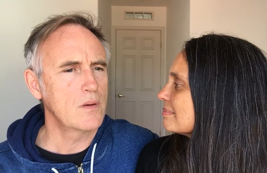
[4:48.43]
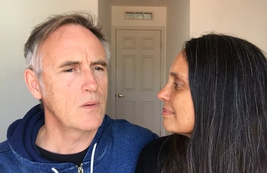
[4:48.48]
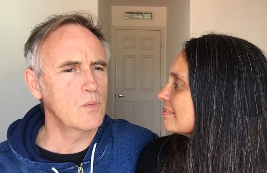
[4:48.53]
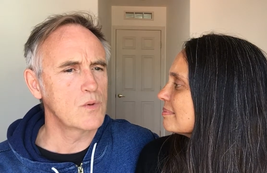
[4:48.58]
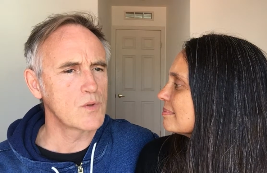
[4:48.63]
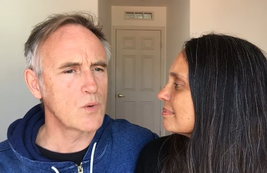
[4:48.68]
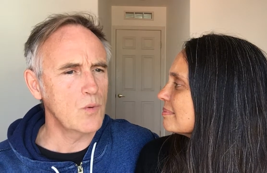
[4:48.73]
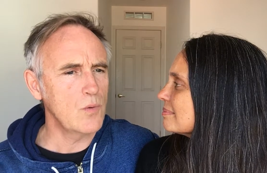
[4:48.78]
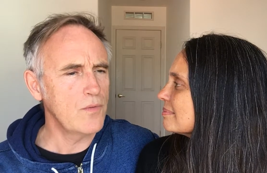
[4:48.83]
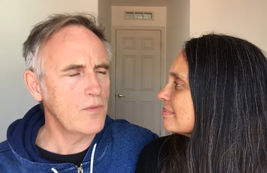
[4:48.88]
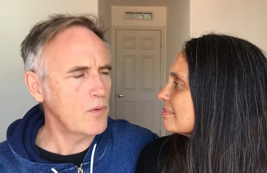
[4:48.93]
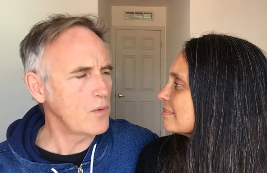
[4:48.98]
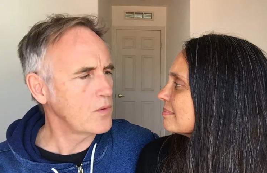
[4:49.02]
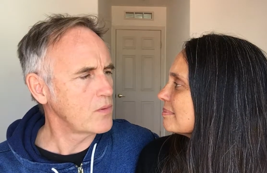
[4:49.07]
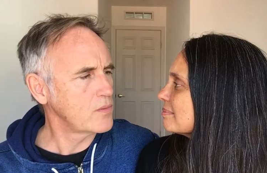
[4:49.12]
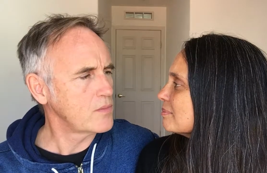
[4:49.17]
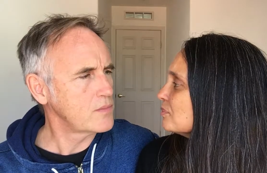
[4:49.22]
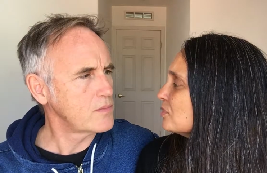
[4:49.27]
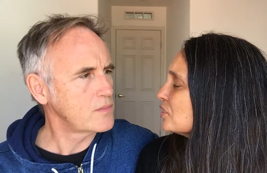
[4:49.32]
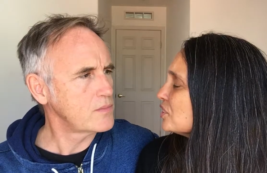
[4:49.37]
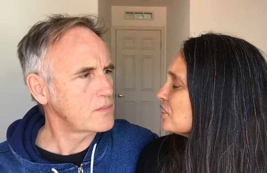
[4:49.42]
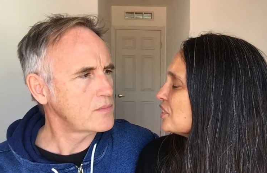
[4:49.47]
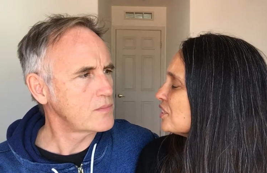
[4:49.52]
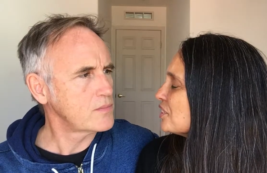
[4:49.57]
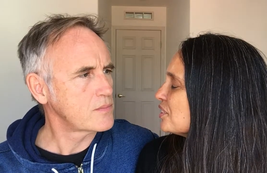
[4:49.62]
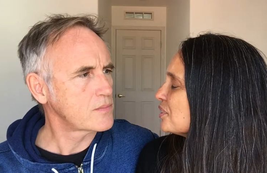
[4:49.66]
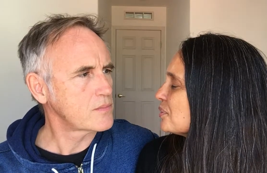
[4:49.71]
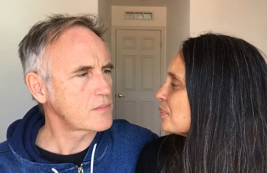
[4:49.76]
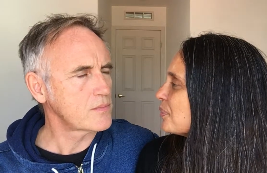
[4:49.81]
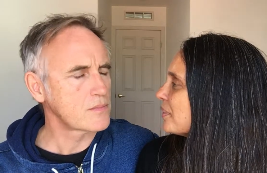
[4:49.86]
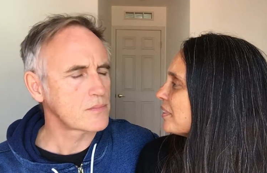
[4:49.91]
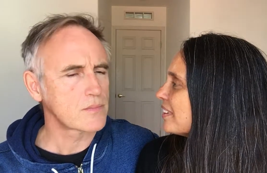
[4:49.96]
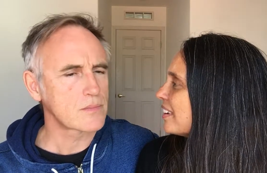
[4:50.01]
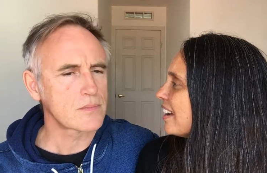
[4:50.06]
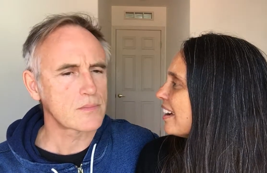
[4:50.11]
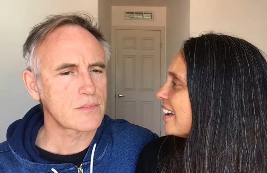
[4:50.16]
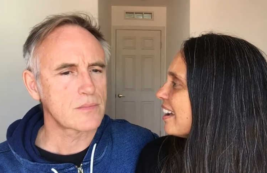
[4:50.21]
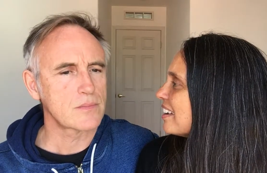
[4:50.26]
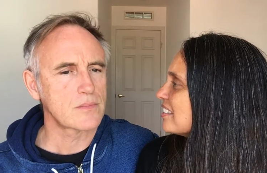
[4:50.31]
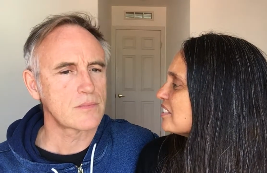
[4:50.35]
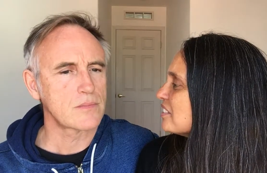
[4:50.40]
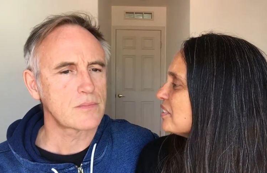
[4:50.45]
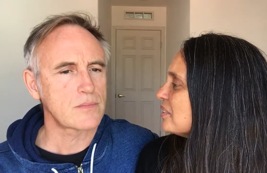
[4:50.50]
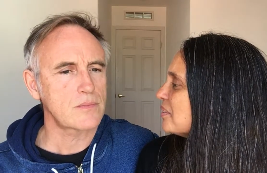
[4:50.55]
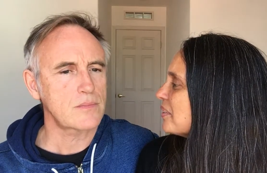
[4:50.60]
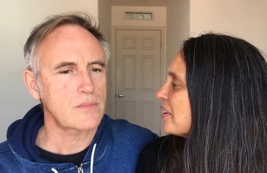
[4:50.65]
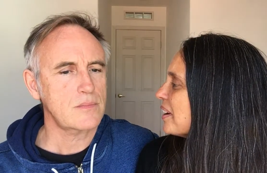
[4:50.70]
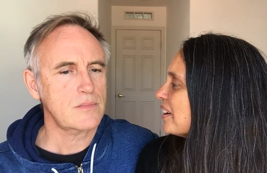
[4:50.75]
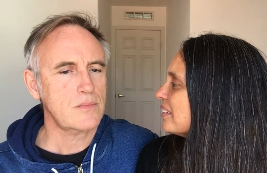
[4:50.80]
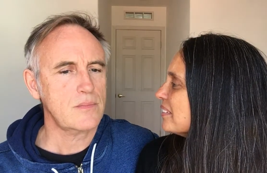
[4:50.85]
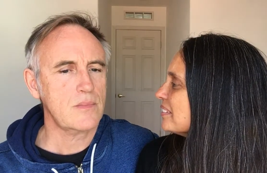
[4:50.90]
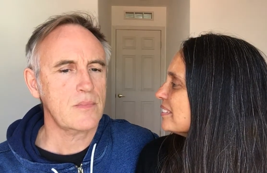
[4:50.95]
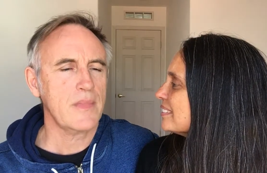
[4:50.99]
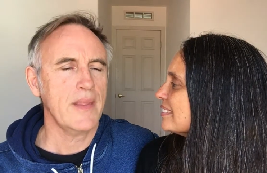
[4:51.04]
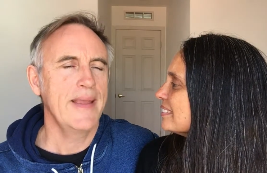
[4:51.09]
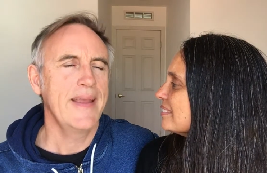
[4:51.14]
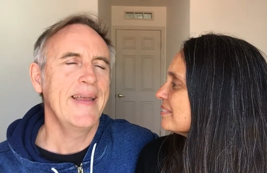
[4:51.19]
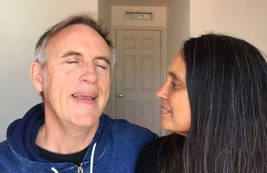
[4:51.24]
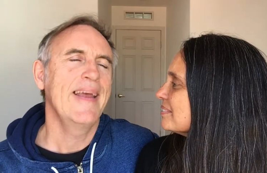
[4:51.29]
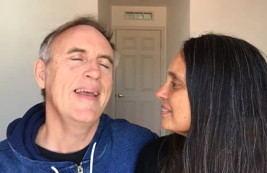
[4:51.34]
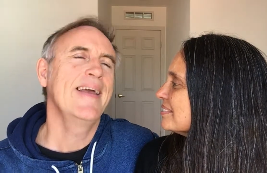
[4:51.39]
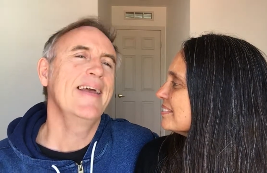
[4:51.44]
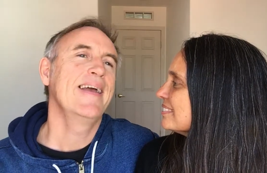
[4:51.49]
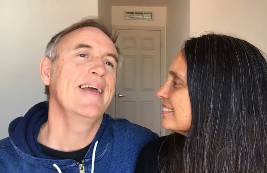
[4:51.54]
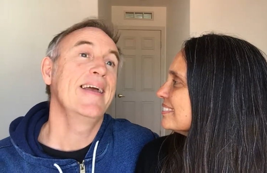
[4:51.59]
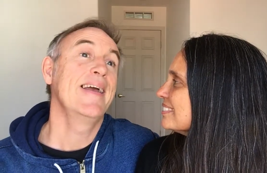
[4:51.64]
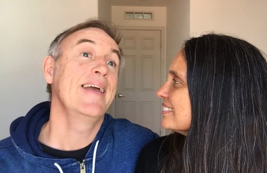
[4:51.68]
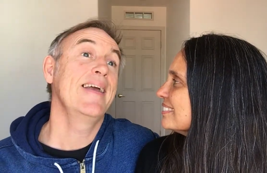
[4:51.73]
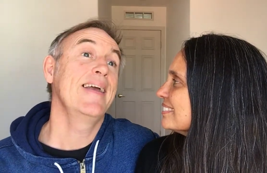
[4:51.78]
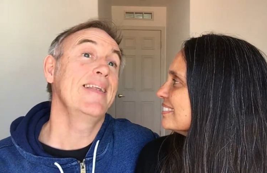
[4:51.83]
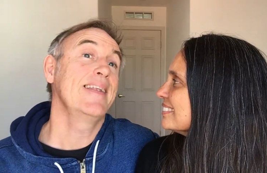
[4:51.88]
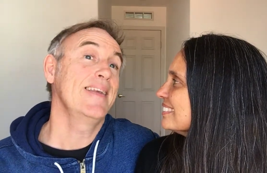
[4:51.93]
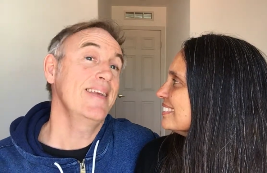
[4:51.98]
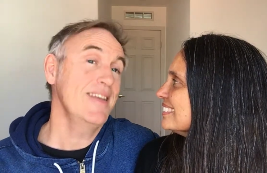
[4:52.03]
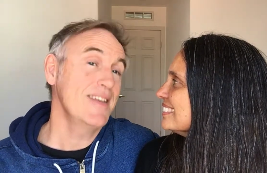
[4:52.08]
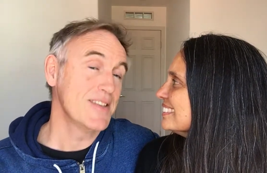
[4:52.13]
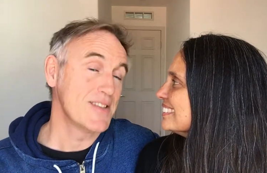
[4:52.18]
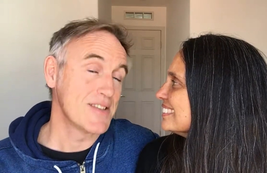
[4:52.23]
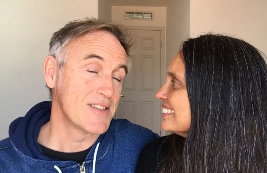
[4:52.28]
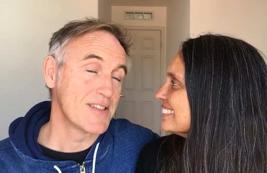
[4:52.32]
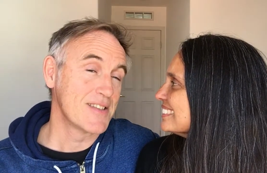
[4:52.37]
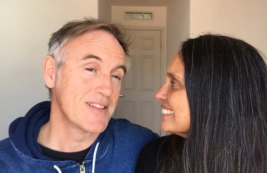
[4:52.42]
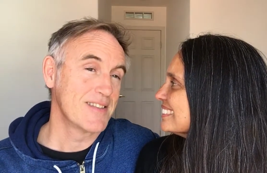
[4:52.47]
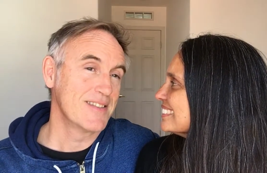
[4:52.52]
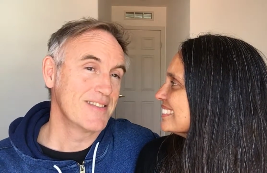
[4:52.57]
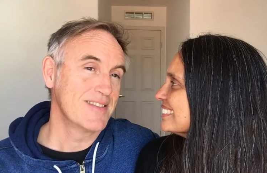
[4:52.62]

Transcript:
Speaker 1: It was awful.
Speaker 2: It was just as well that I asked you out.
Speaker 1: It is.